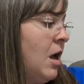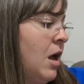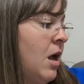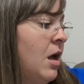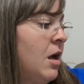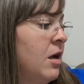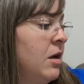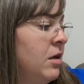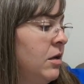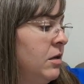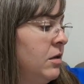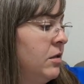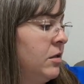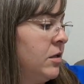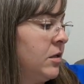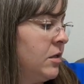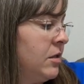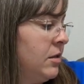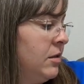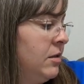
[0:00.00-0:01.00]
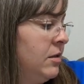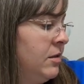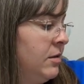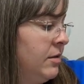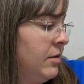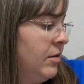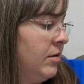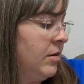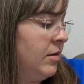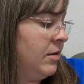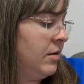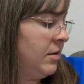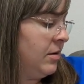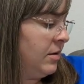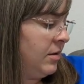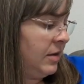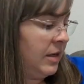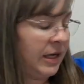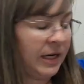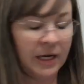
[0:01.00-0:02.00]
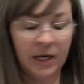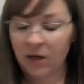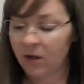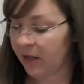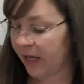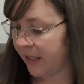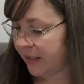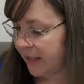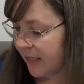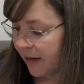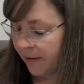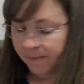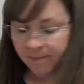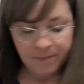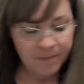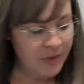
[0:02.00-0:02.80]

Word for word: and it'll get done.